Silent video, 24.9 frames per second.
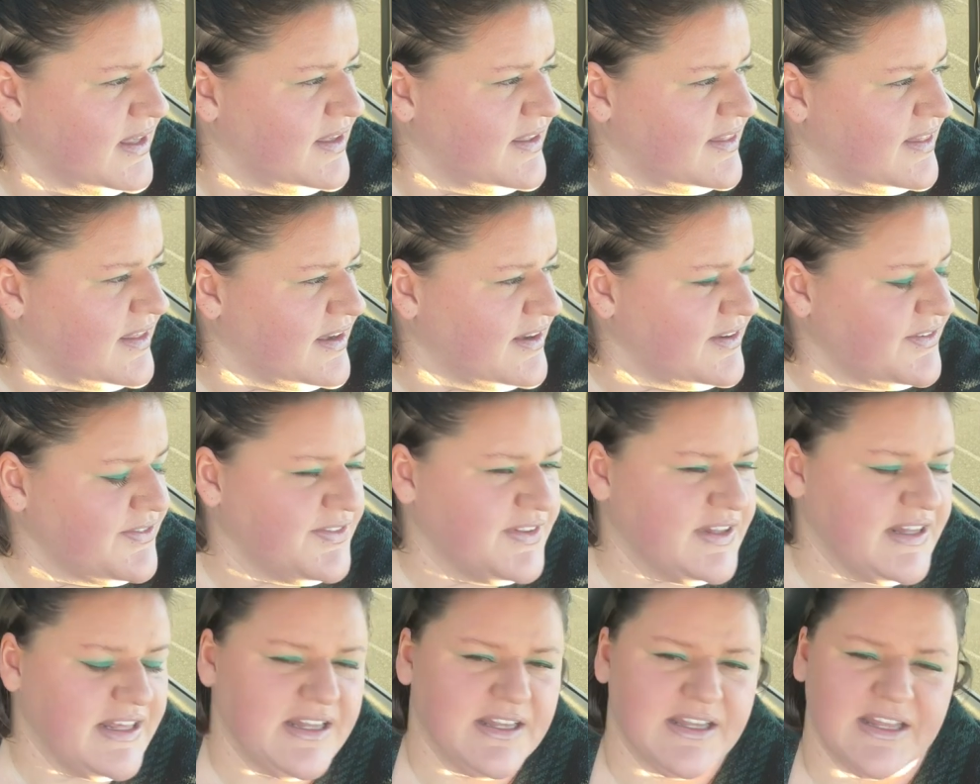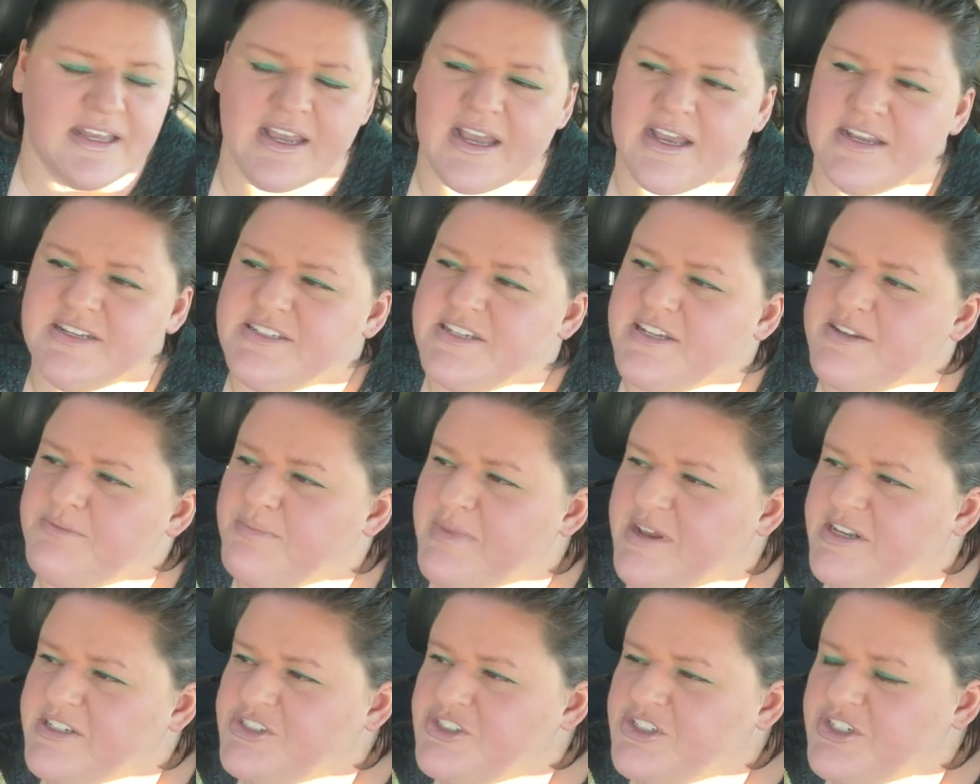Thankfully, like, I did
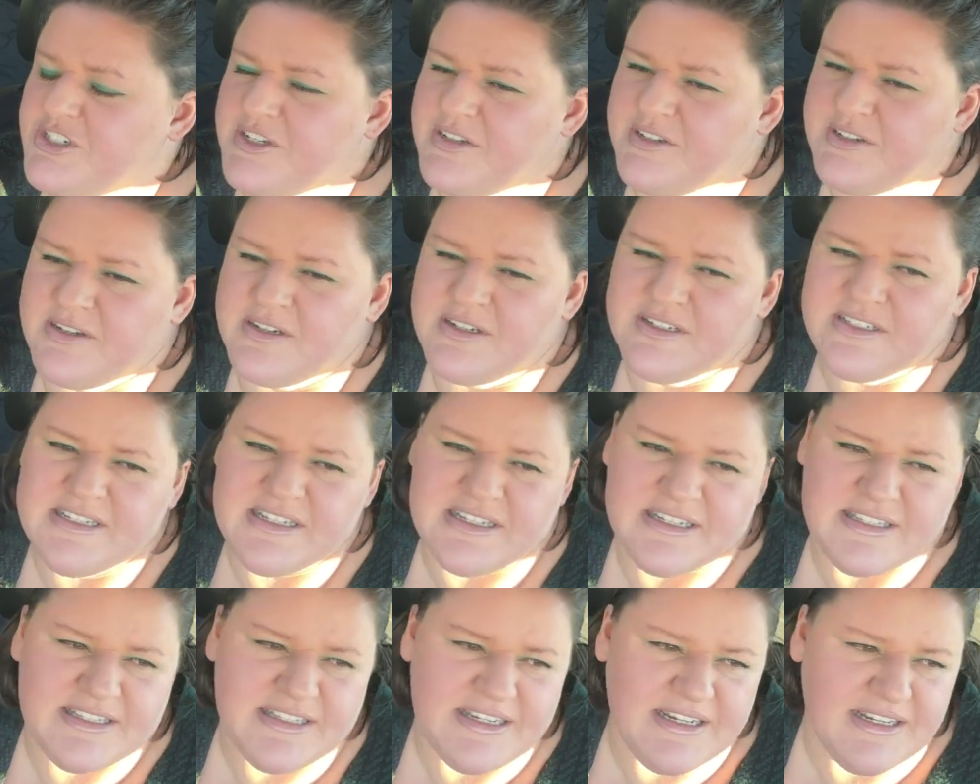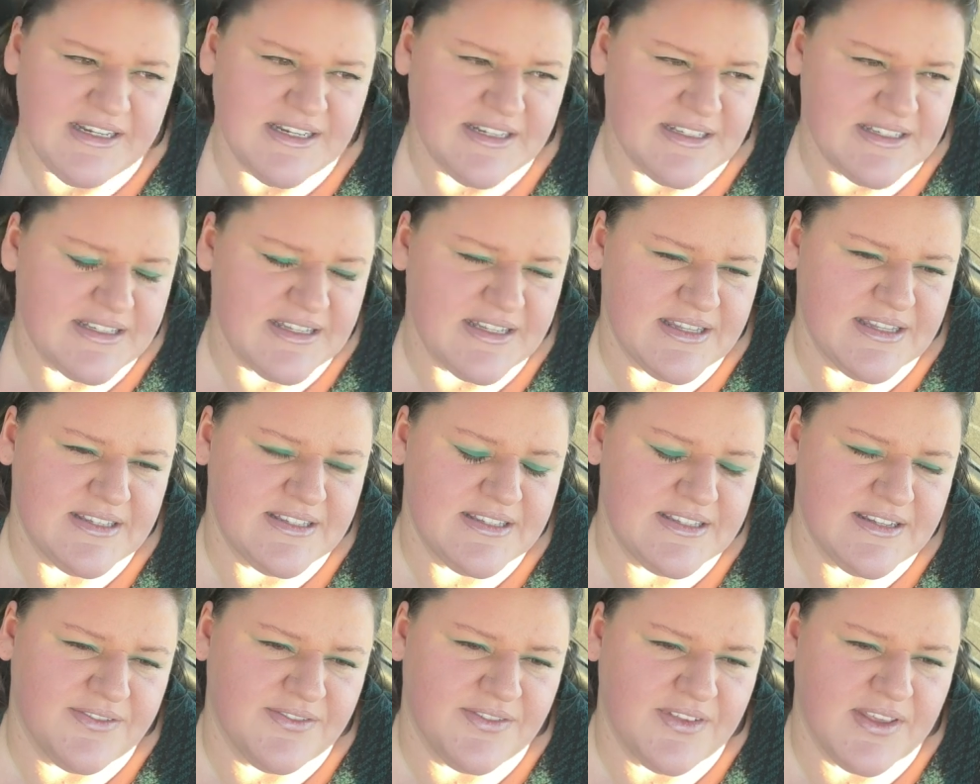mention dizziness and
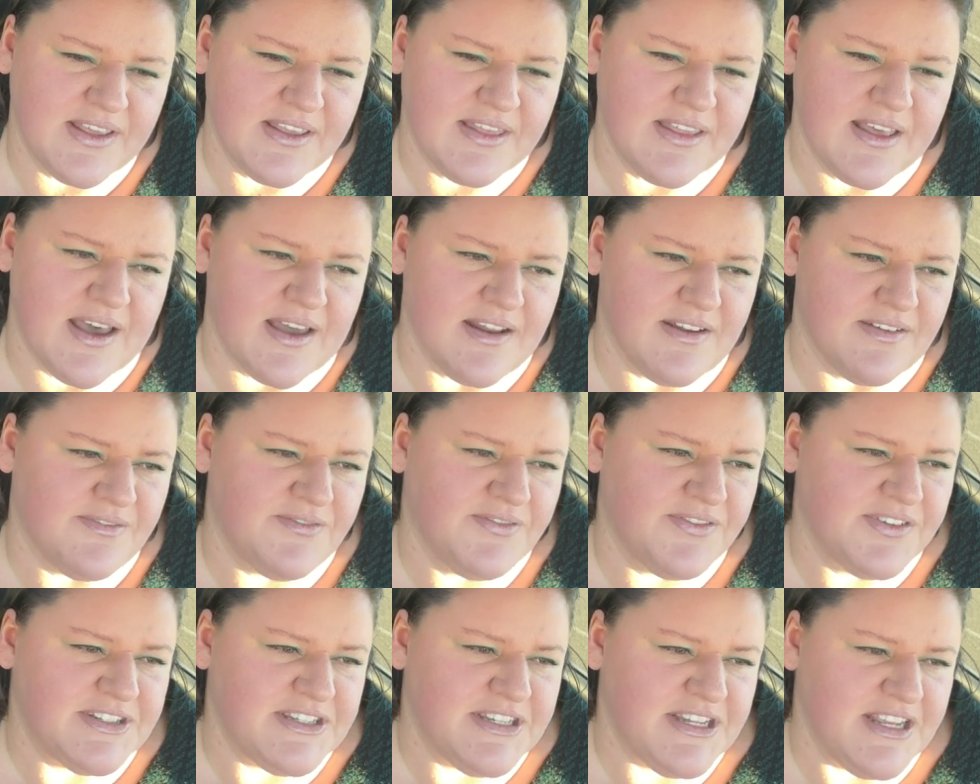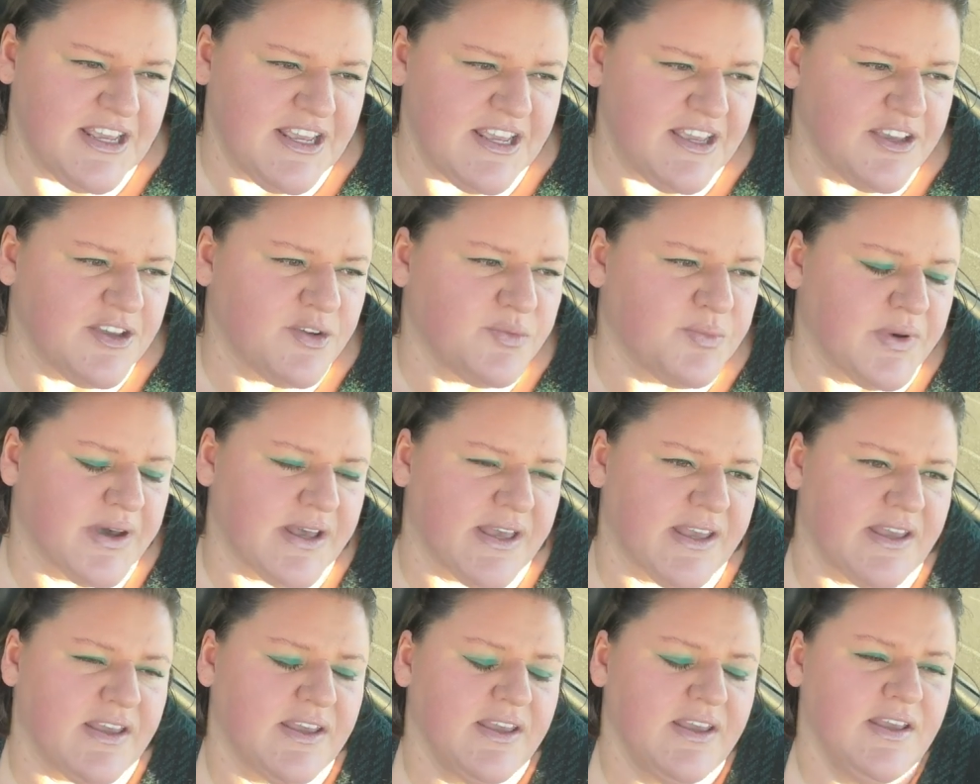stuff like that and fatigue,
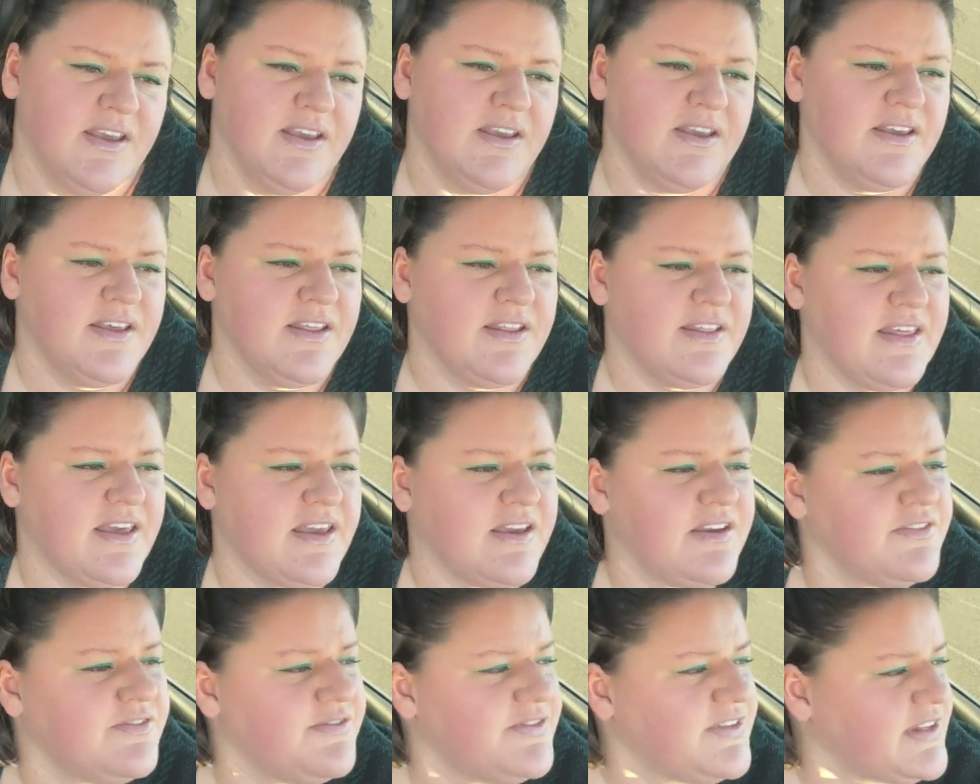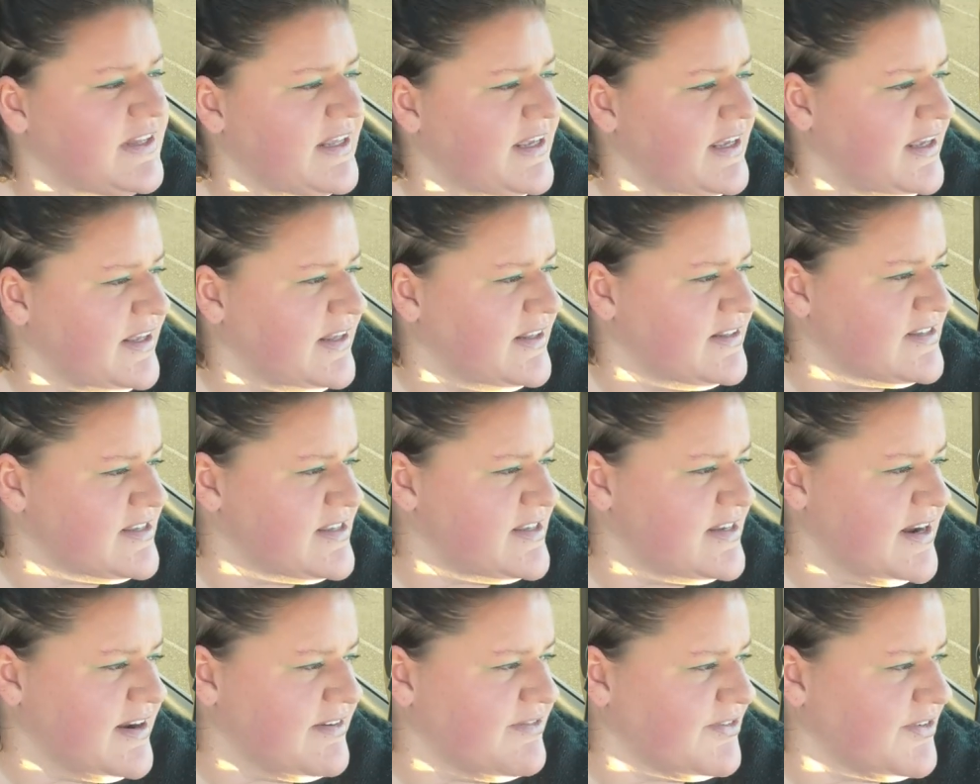but thankfully it's
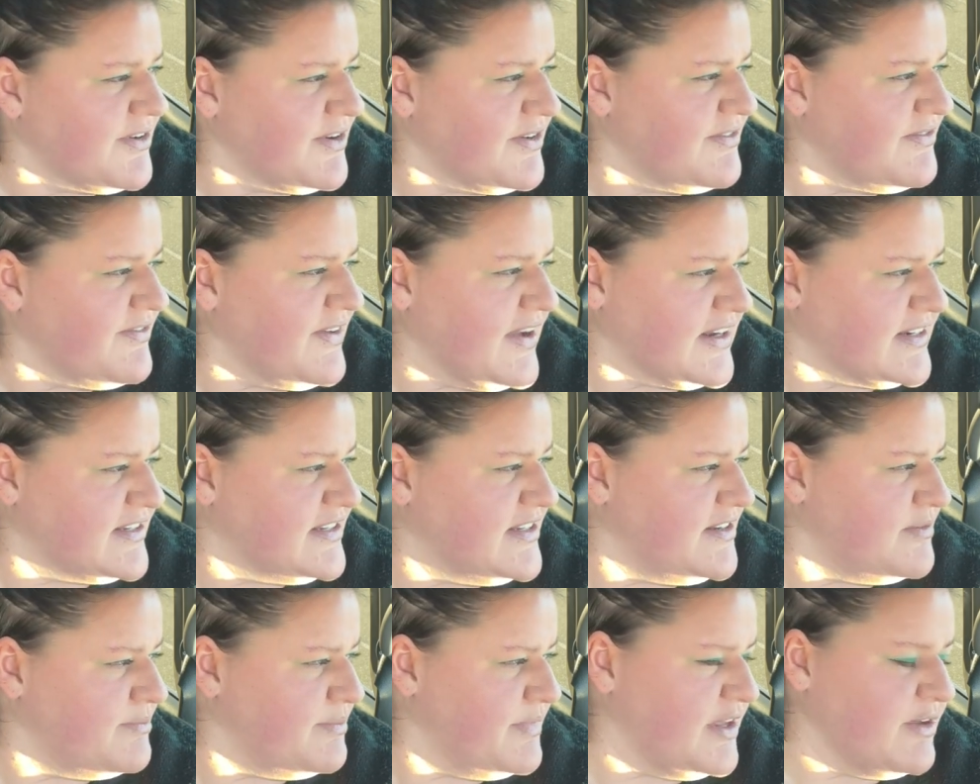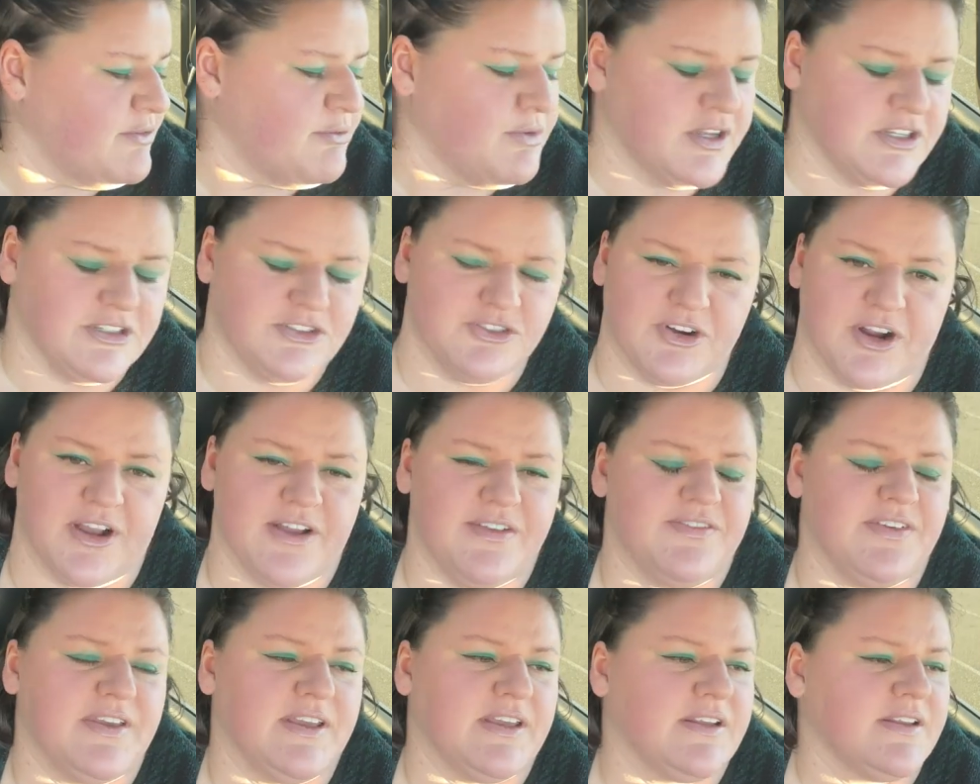never affected me while
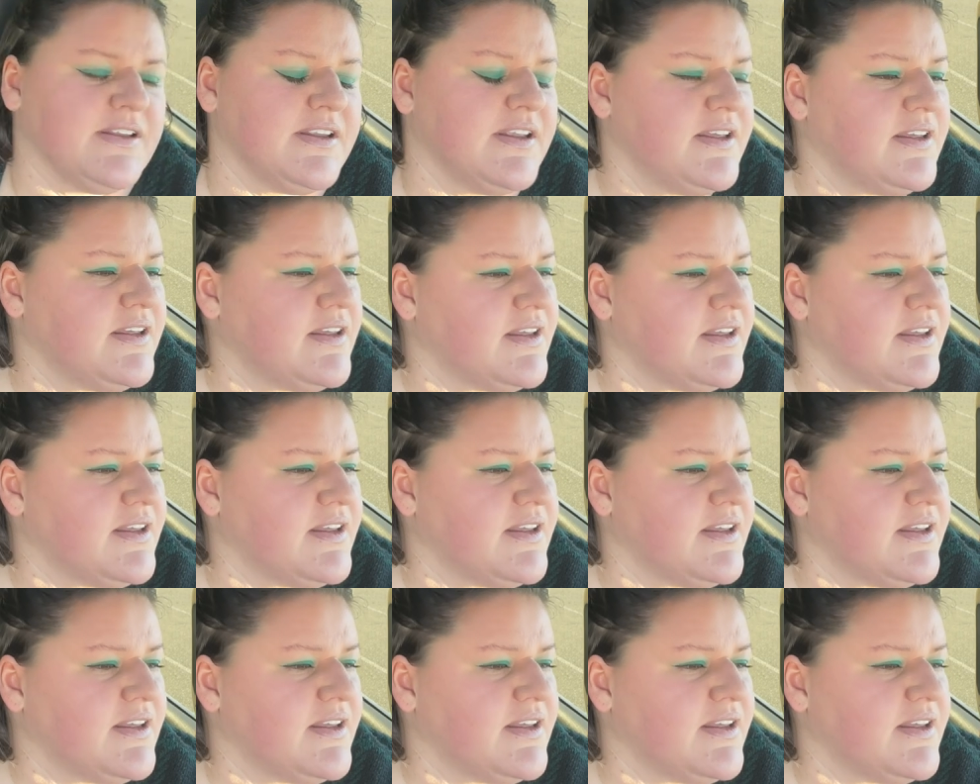driving.